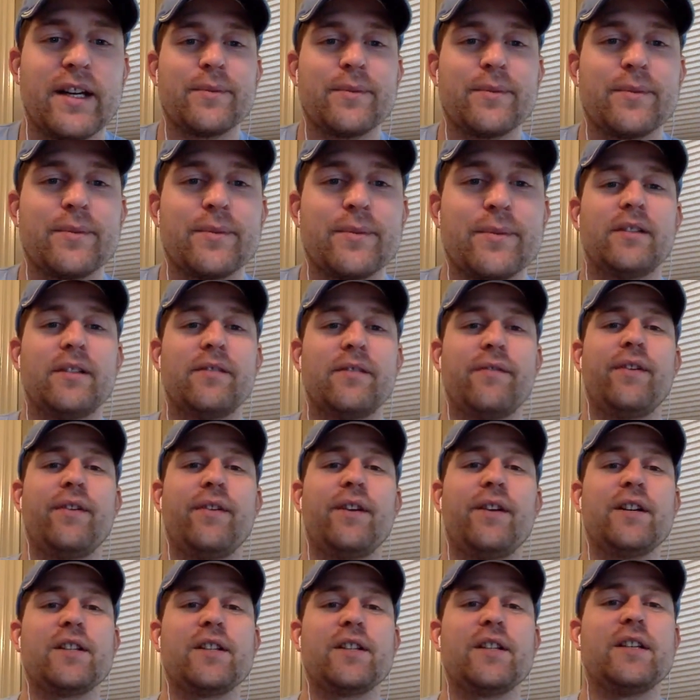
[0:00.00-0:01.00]
So we
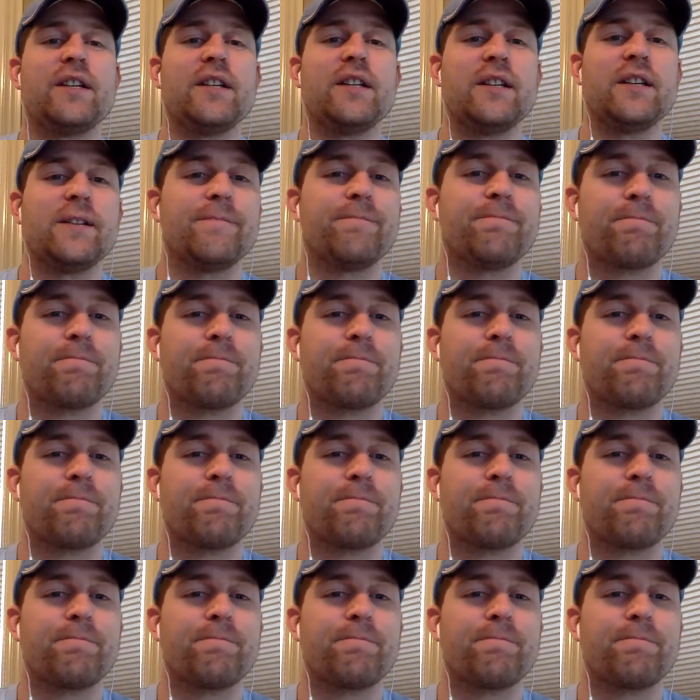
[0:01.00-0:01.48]
finished the